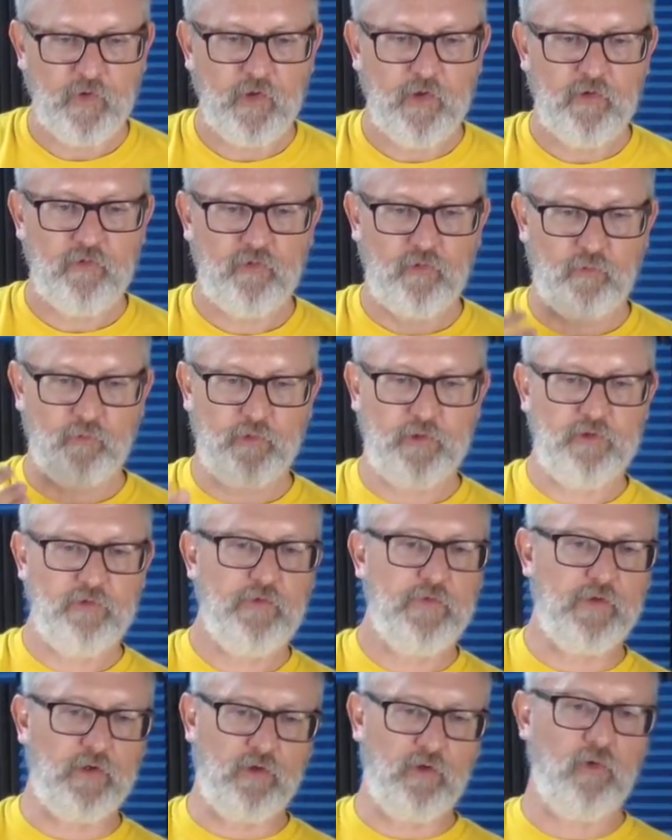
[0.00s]
So we're into
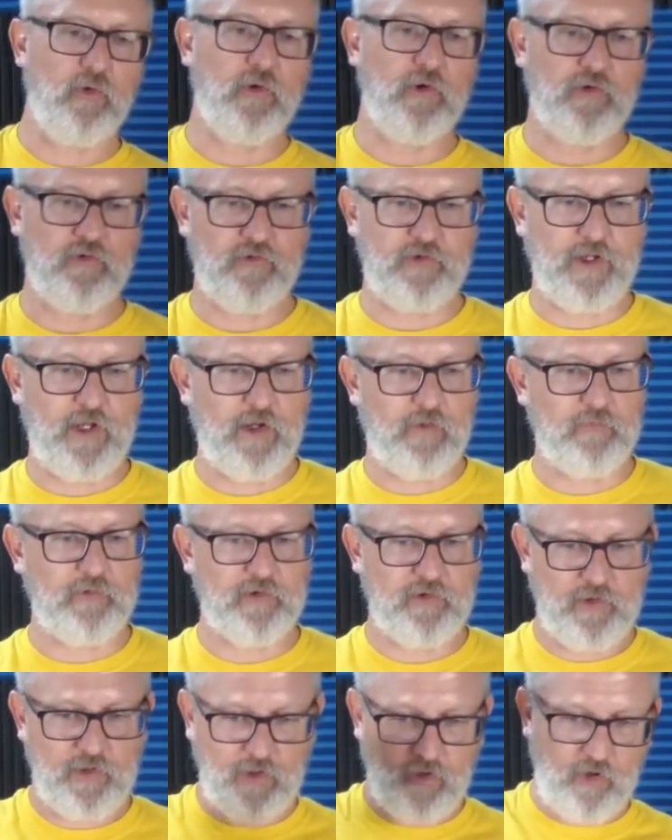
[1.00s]
the chorus now, and we
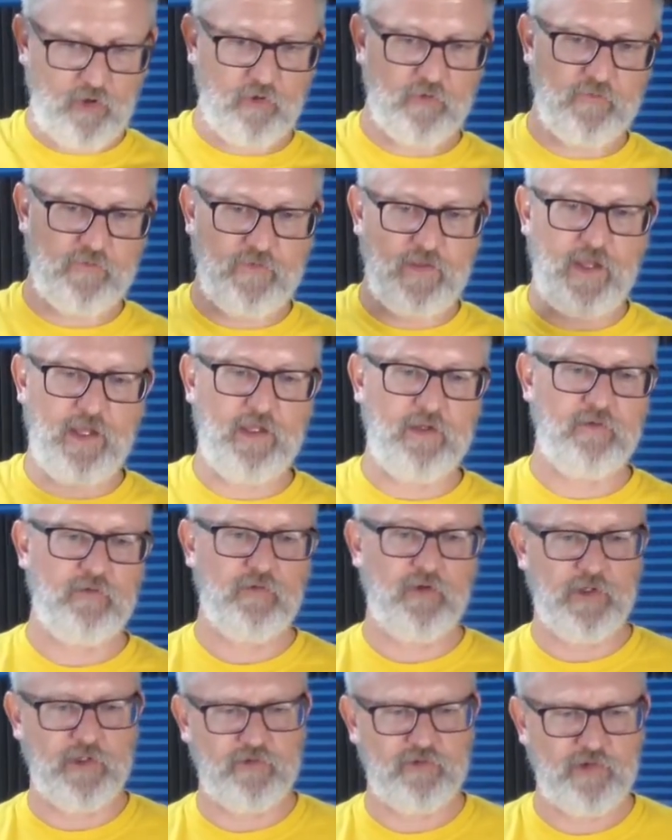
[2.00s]
heard
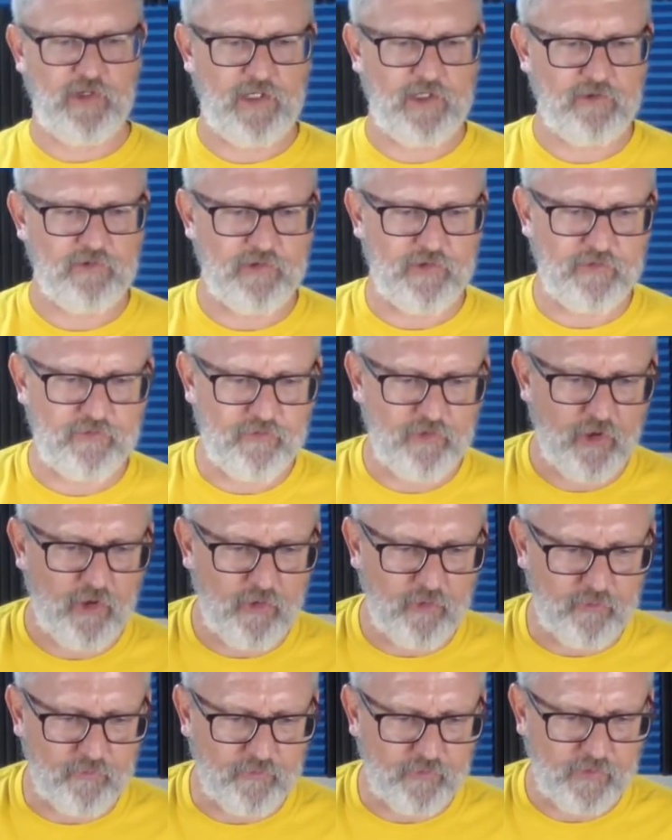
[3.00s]
that change in
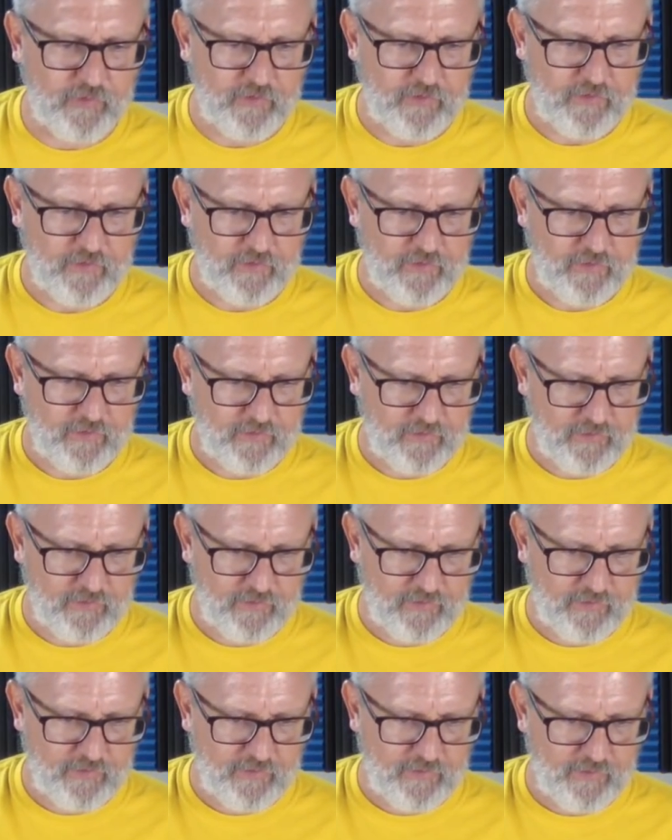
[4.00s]
tone.
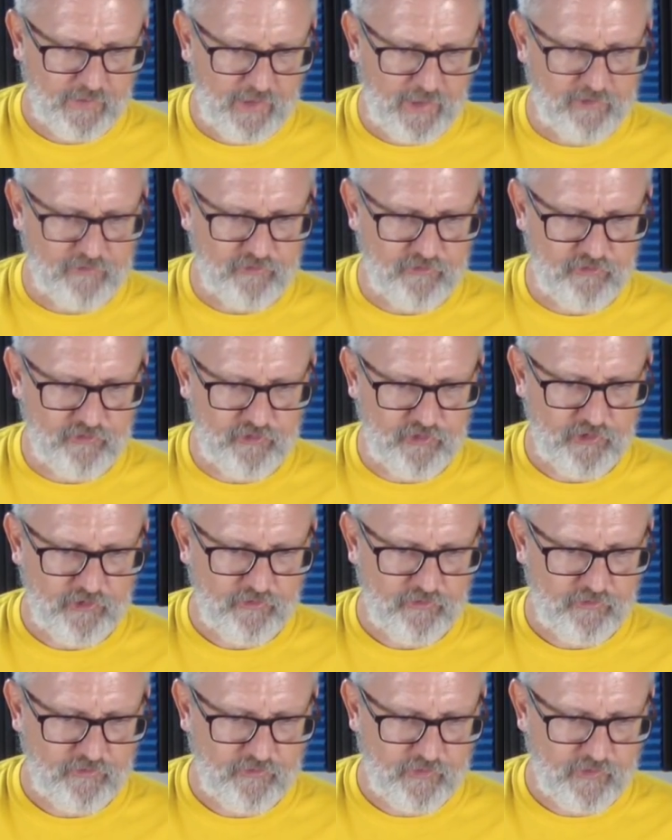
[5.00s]
I
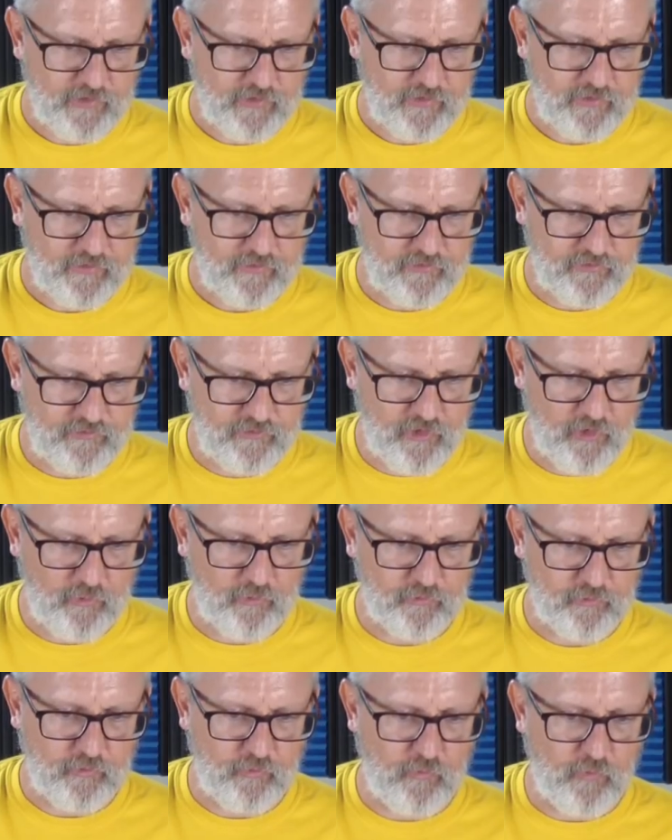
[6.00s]
just
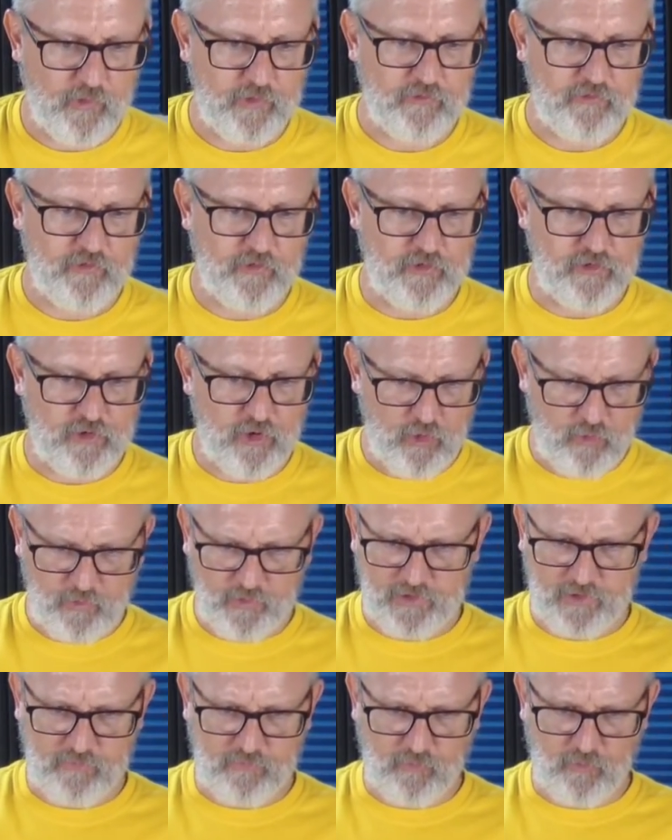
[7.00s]
don't want to know
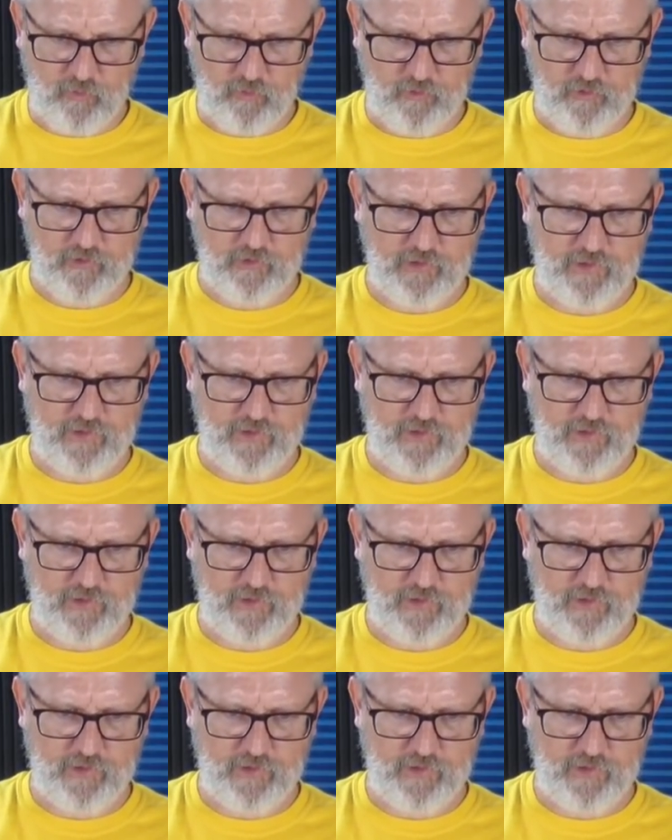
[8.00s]
anymore.